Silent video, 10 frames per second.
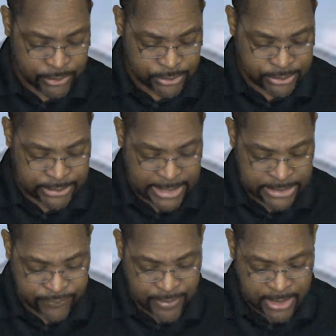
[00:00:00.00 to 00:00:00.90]
to
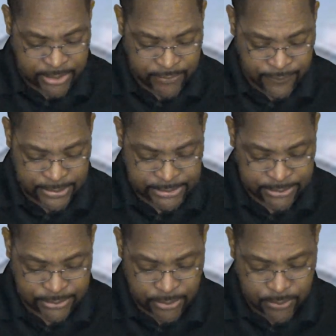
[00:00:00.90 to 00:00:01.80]
satisfy the
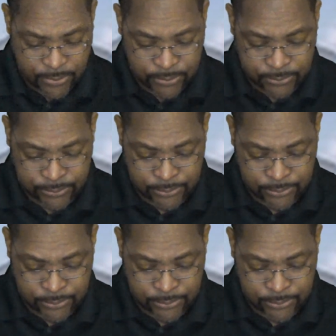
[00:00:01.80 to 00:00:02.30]
afflicted soul,